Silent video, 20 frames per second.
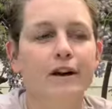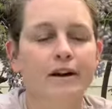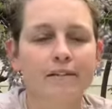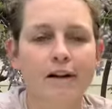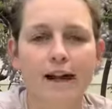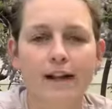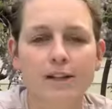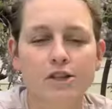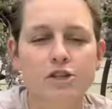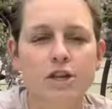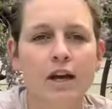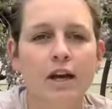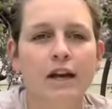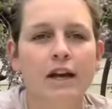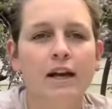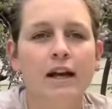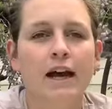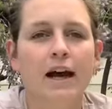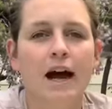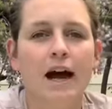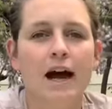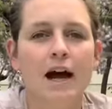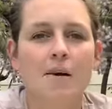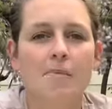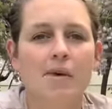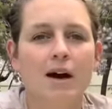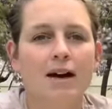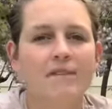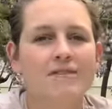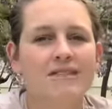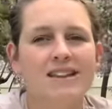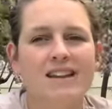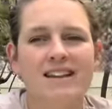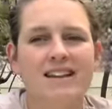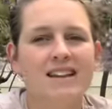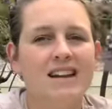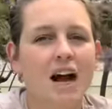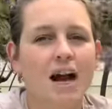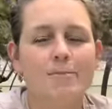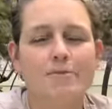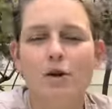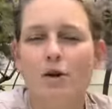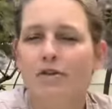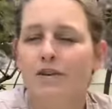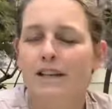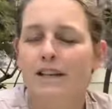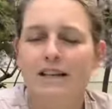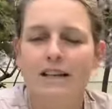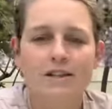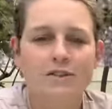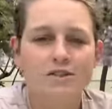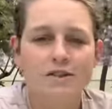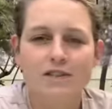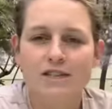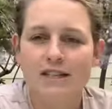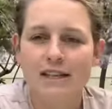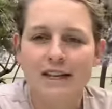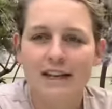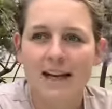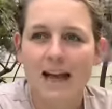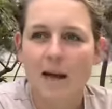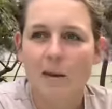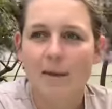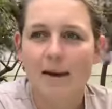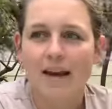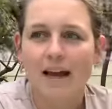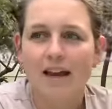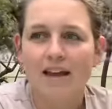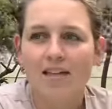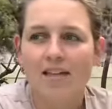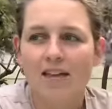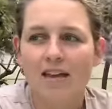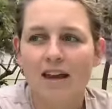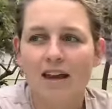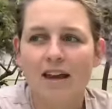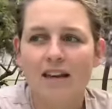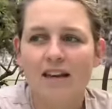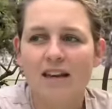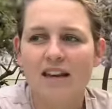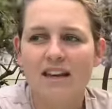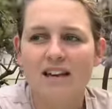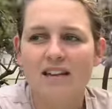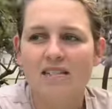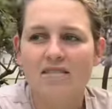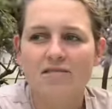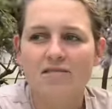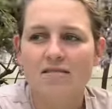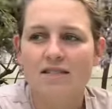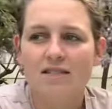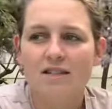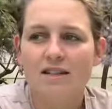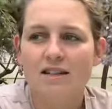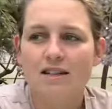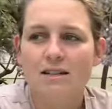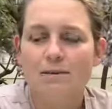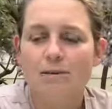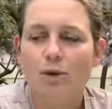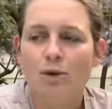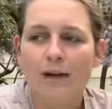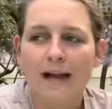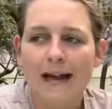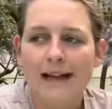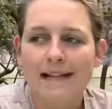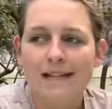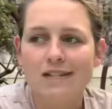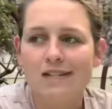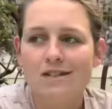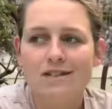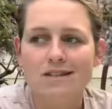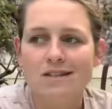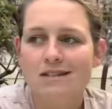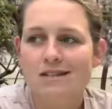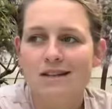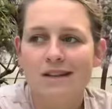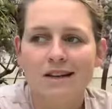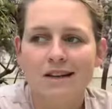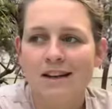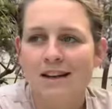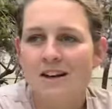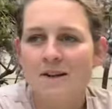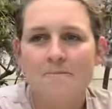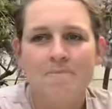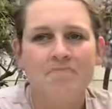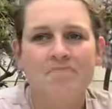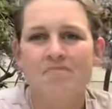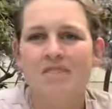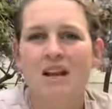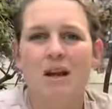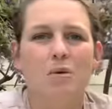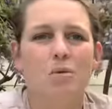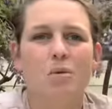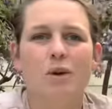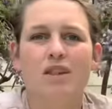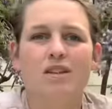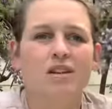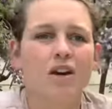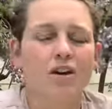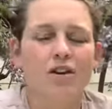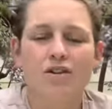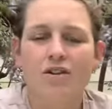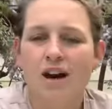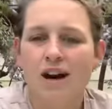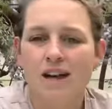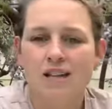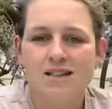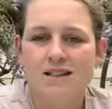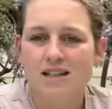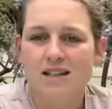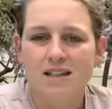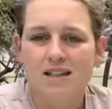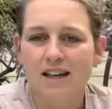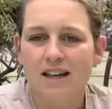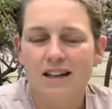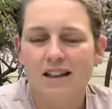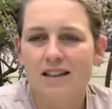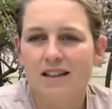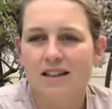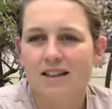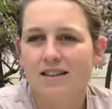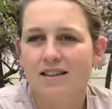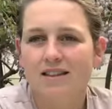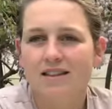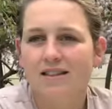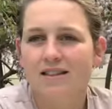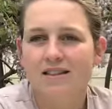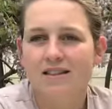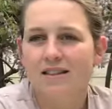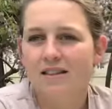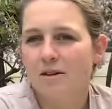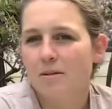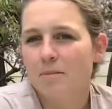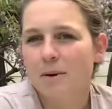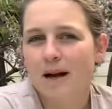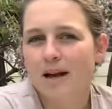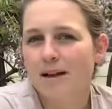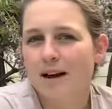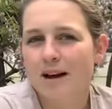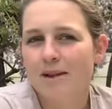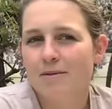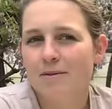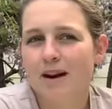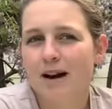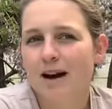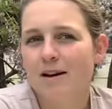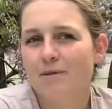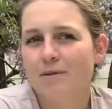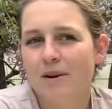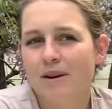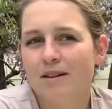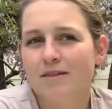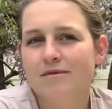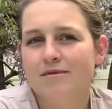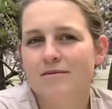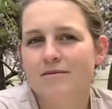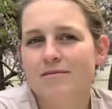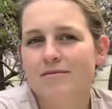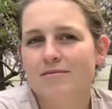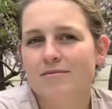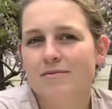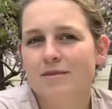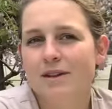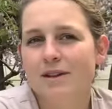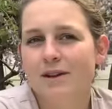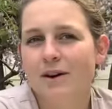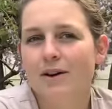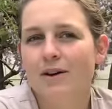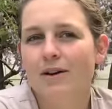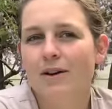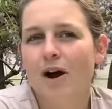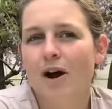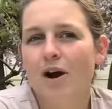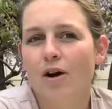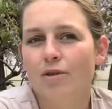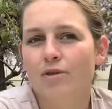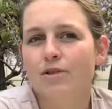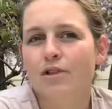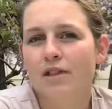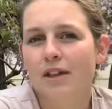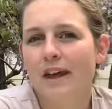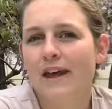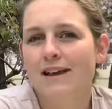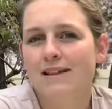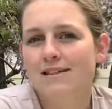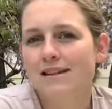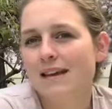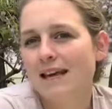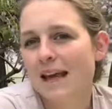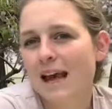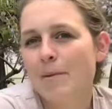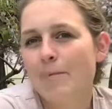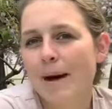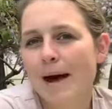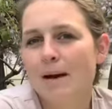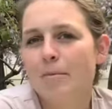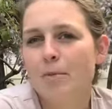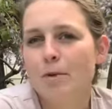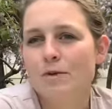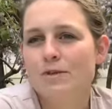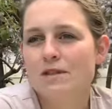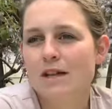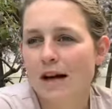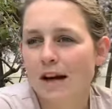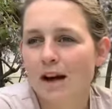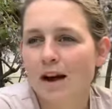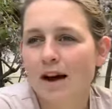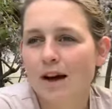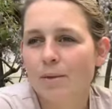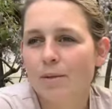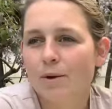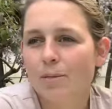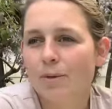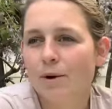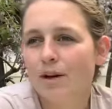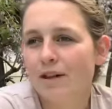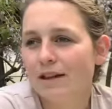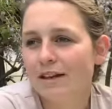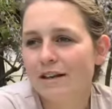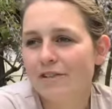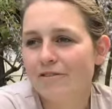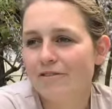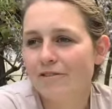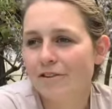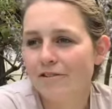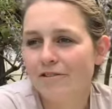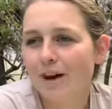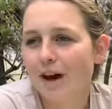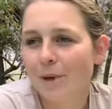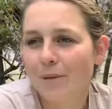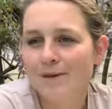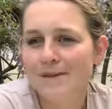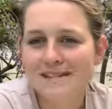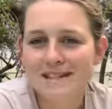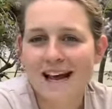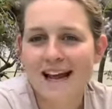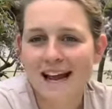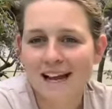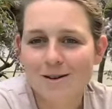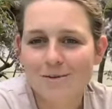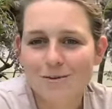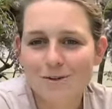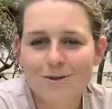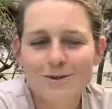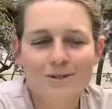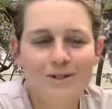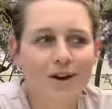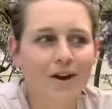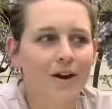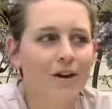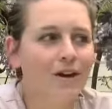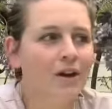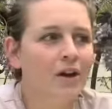range. I'm not really interested in keeping anything in small cages with no grass underneath them. I want to, hold things and keep animals like I would want to live if I was that animal. So